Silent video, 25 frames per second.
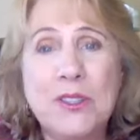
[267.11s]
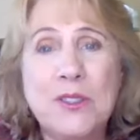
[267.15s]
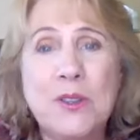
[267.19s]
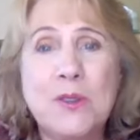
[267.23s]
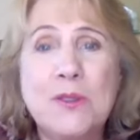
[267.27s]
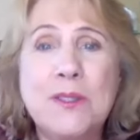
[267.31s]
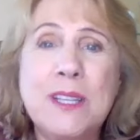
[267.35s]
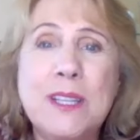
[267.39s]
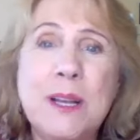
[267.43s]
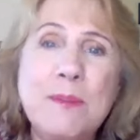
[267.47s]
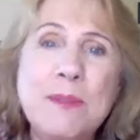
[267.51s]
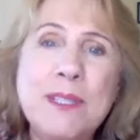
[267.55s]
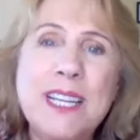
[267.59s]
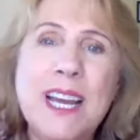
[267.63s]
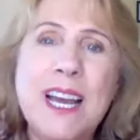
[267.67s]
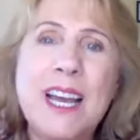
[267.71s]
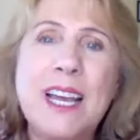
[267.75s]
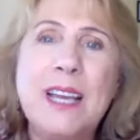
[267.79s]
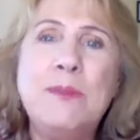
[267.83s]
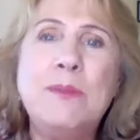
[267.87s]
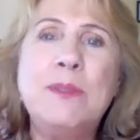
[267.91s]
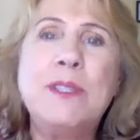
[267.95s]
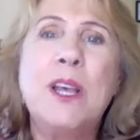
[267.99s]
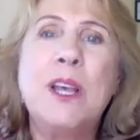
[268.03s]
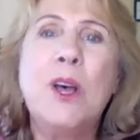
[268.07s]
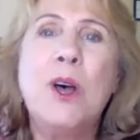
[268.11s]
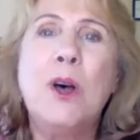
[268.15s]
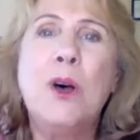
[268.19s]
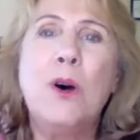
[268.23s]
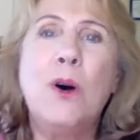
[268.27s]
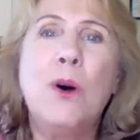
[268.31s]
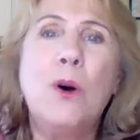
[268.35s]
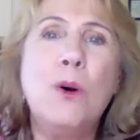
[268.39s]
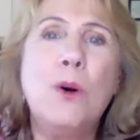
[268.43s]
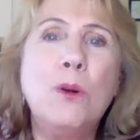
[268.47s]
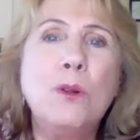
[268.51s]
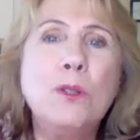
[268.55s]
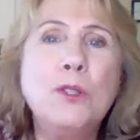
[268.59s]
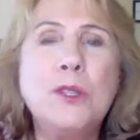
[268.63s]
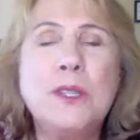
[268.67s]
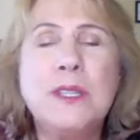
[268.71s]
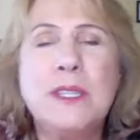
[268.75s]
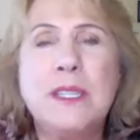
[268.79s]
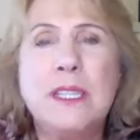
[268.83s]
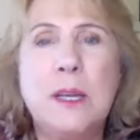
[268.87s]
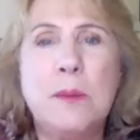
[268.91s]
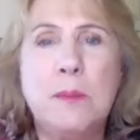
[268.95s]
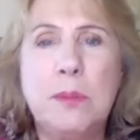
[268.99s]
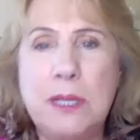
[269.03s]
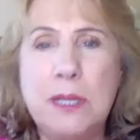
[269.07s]
So sometimes older
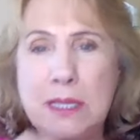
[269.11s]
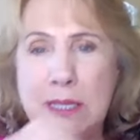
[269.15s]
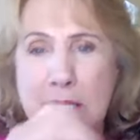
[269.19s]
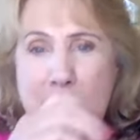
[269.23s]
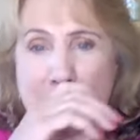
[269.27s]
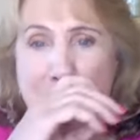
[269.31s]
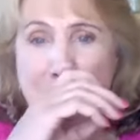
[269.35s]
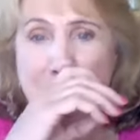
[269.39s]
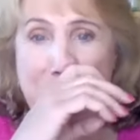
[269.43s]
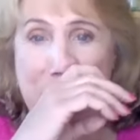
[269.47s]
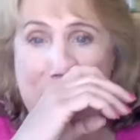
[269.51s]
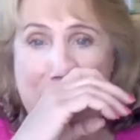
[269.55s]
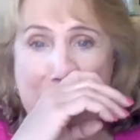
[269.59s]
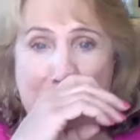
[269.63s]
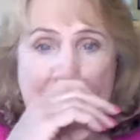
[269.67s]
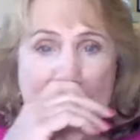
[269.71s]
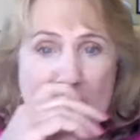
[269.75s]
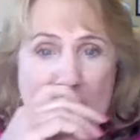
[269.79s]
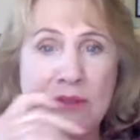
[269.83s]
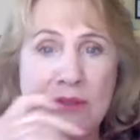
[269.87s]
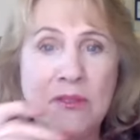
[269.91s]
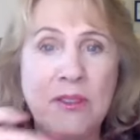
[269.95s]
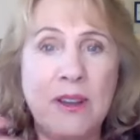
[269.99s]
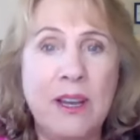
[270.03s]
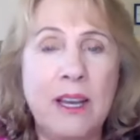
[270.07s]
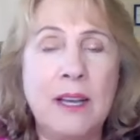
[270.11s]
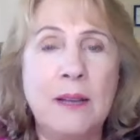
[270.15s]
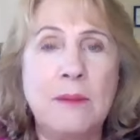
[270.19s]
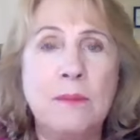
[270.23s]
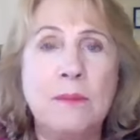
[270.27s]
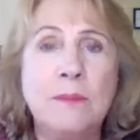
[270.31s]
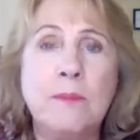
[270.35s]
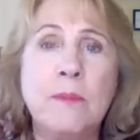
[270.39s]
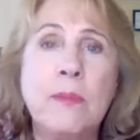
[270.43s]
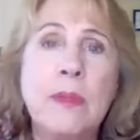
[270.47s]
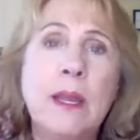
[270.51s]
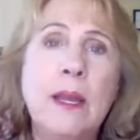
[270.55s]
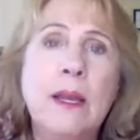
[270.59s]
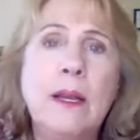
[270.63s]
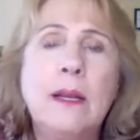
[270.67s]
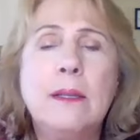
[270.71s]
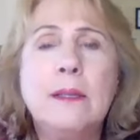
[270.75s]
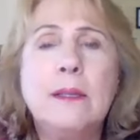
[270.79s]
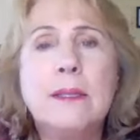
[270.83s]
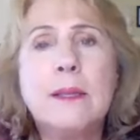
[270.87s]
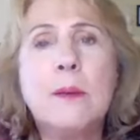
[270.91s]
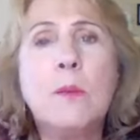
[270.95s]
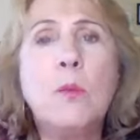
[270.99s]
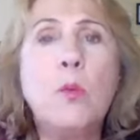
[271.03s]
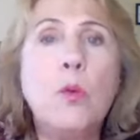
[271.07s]
siblings don't have um,
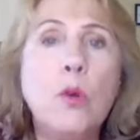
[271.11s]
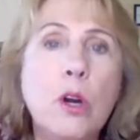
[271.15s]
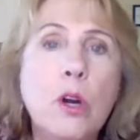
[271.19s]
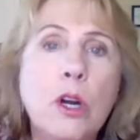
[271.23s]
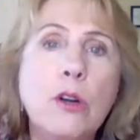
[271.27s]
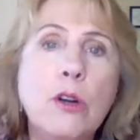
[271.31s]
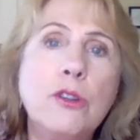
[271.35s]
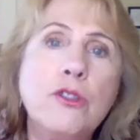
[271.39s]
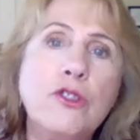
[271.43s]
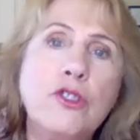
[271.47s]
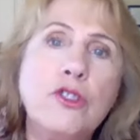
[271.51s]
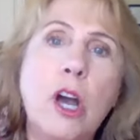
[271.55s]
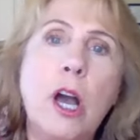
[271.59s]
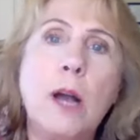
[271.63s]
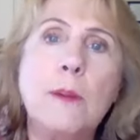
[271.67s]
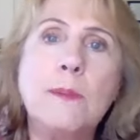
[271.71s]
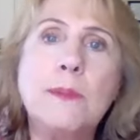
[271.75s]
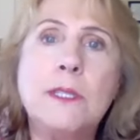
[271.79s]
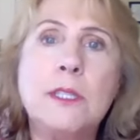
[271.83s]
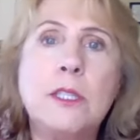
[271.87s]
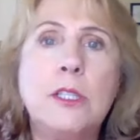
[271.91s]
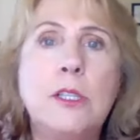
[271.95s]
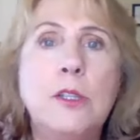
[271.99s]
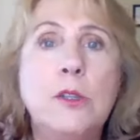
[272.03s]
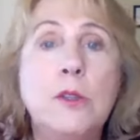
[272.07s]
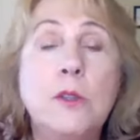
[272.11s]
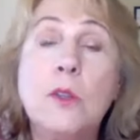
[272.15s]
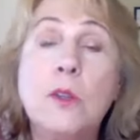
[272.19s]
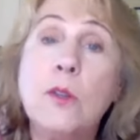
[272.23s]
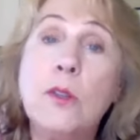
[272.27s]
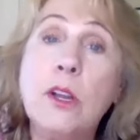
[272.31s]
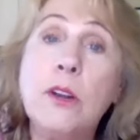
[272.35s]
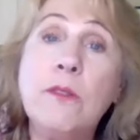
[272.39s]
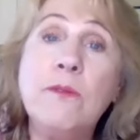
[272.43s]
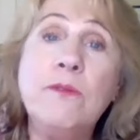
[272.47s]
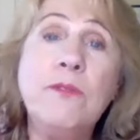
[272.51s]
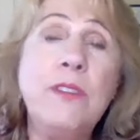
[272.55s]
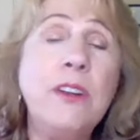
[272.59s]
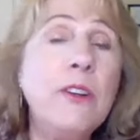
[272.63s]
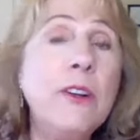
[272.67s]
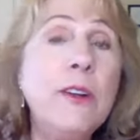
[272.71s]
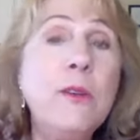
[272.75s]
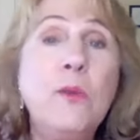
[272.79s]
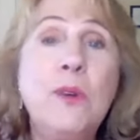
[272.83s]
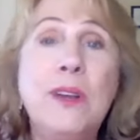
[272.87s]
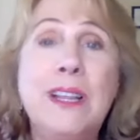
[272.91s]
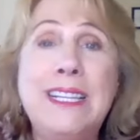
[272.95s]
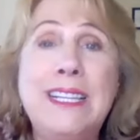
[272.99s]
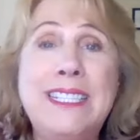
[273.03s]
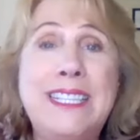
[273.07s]
some work or jobs to do, so they're very
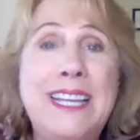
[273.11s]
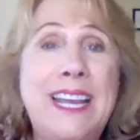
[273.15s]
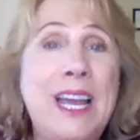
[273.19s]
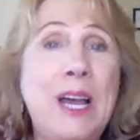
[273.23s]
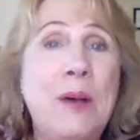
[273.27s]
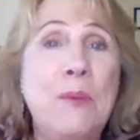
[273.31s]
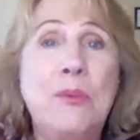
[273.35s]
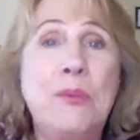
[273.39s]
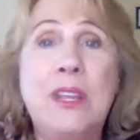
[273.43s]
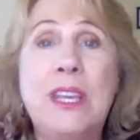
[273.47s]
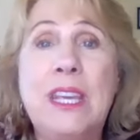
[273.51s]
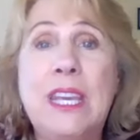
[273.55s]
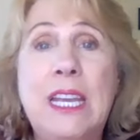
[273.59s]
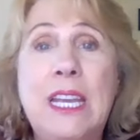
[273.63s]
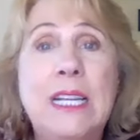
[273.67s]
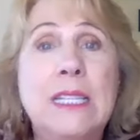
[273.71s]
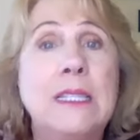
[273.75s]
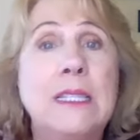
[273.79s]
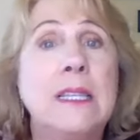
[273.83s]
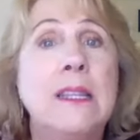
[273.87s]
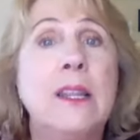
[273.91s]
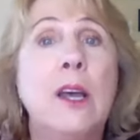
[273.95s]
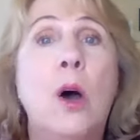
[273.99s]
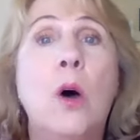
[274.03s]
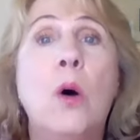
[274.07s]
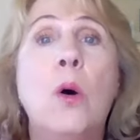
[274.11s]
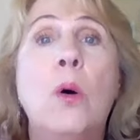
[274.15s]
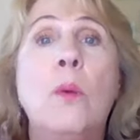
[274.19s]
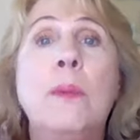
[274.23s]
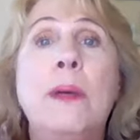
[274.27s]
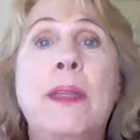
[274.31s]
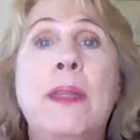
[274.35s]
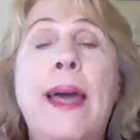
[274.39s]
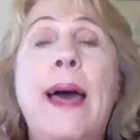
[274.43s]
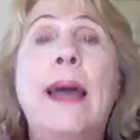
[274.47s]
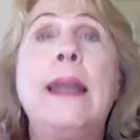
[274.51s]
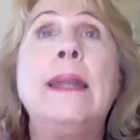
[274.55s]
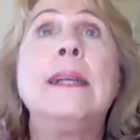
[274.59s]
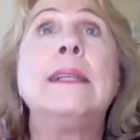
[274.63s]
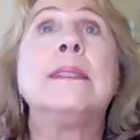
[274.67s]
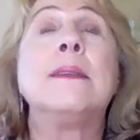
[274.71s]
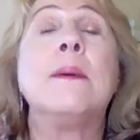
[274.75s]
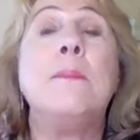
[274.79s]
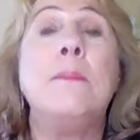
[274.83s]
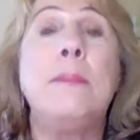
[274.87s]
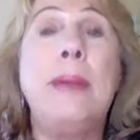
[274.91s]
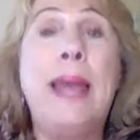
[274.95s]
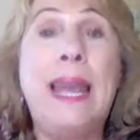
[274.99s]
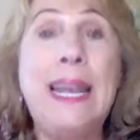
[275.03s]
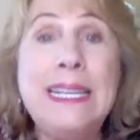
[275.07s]
willing to help the kids in the home, and that is
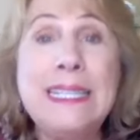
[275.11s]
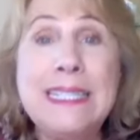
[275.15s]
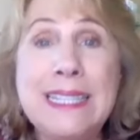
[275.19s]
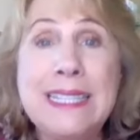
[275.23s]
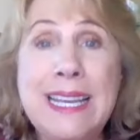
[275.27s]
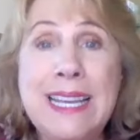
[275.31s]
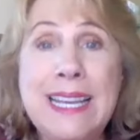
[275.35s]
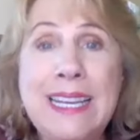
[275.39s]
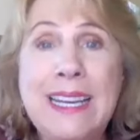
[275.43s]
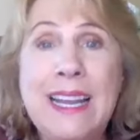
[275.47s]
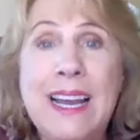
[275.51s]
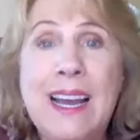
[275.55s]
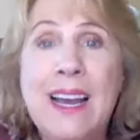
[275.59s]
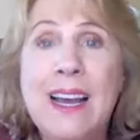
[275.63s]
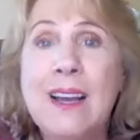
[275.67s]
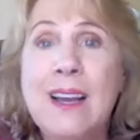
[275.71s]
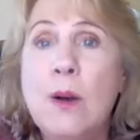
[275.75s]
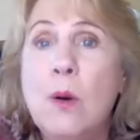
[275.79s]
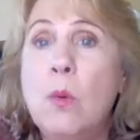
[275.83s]
amazing.